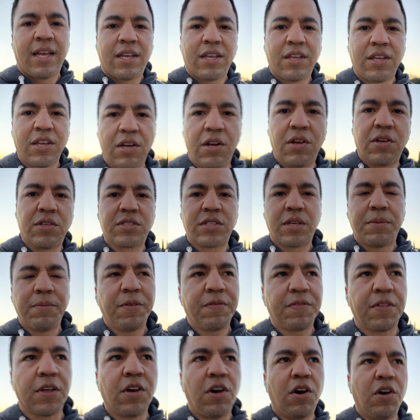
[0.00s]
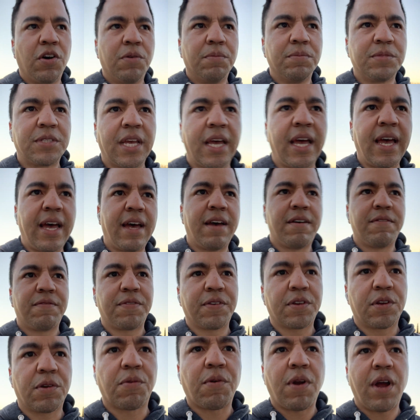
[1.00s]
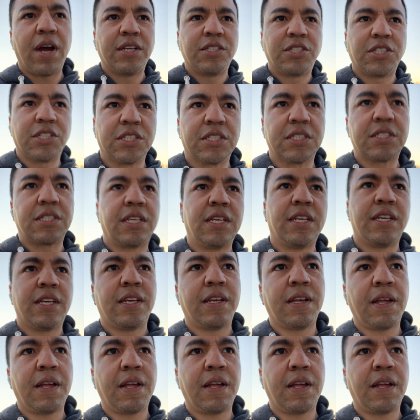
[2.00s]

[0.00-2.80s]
You know, some of the homes have garages